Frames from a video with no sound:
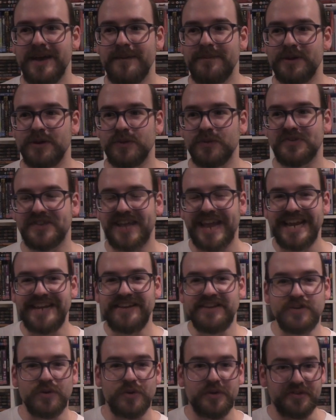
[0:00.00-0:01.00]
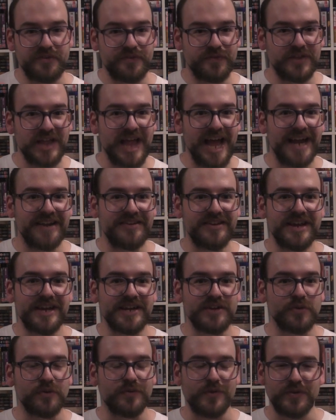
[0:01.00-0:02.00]
But it was $80 flat
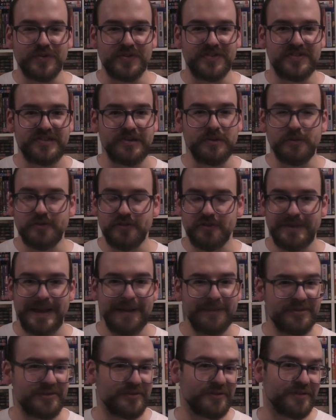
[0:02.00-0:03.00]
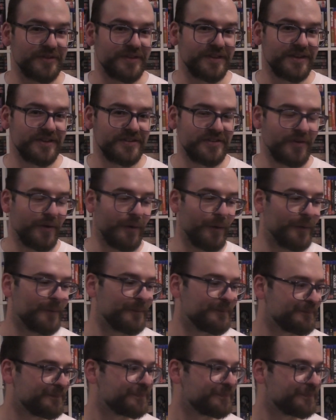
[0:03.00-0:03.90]
to have gotten the steelbook from Amazon. So,